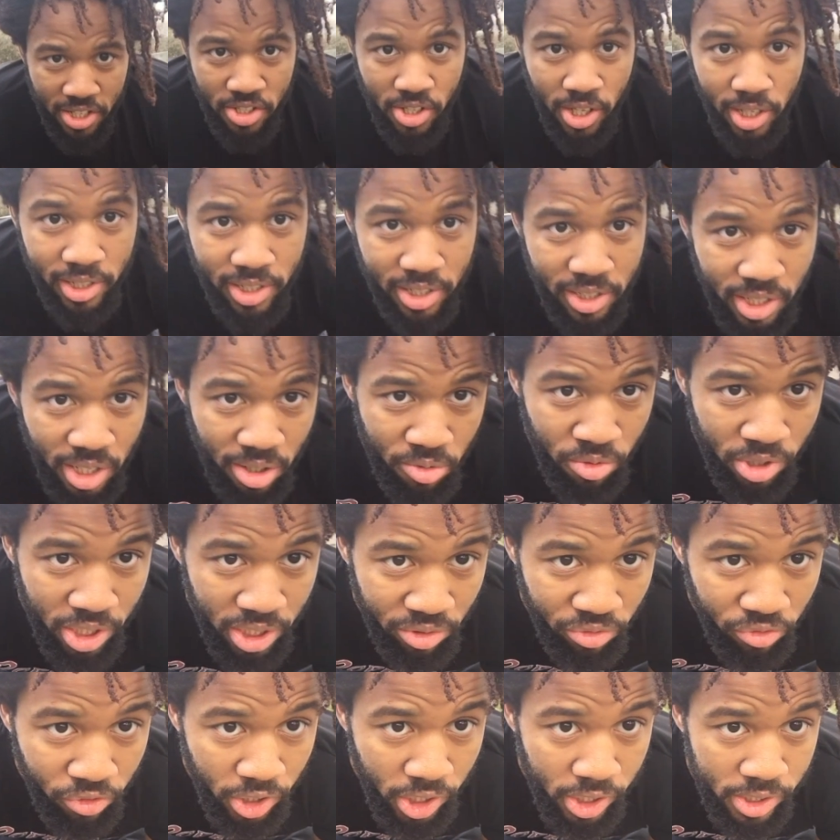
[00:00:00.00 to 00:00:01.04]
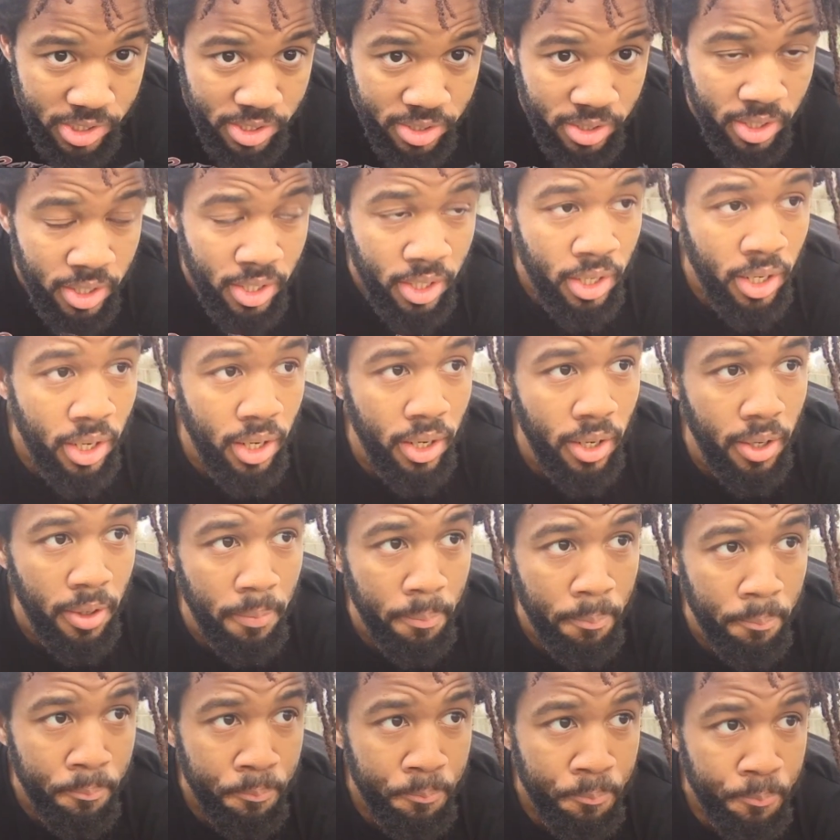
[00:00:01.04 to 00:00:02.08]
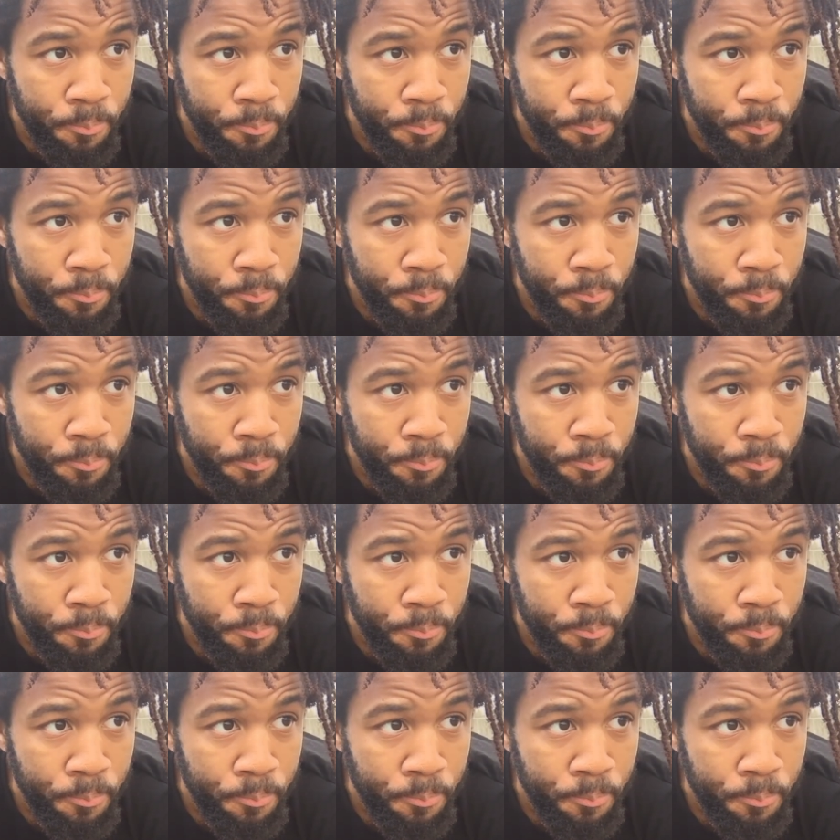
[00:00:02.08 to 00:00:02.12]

so I did that really fast um,